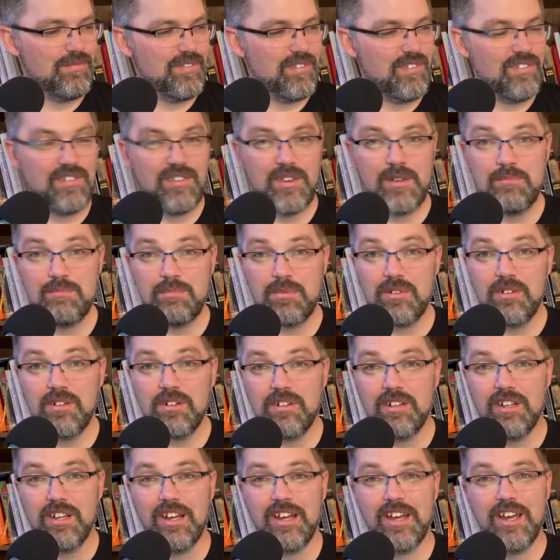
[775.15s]

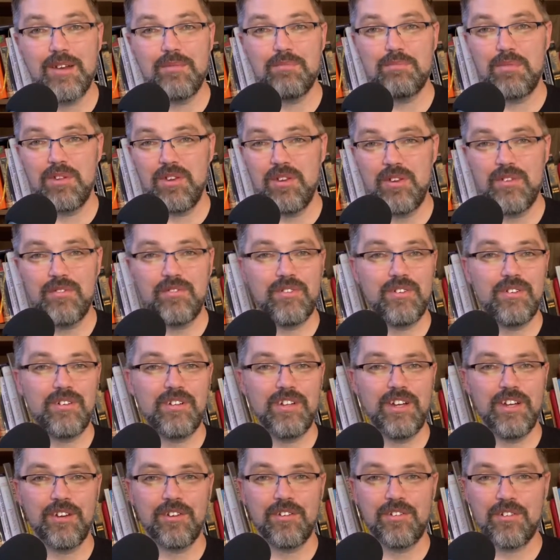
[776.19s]
simple and beautiful
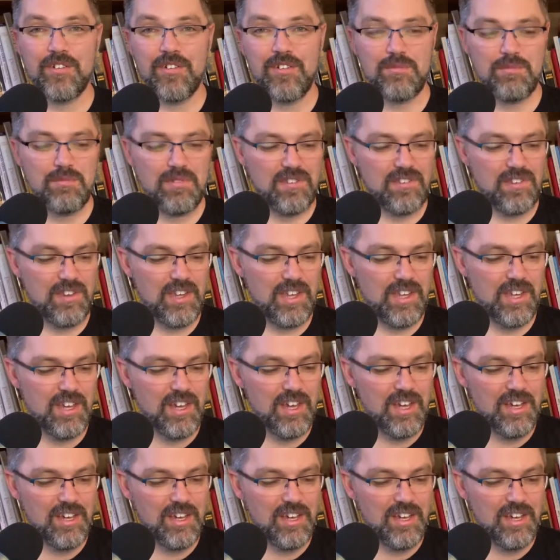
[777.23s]
and Christmassy.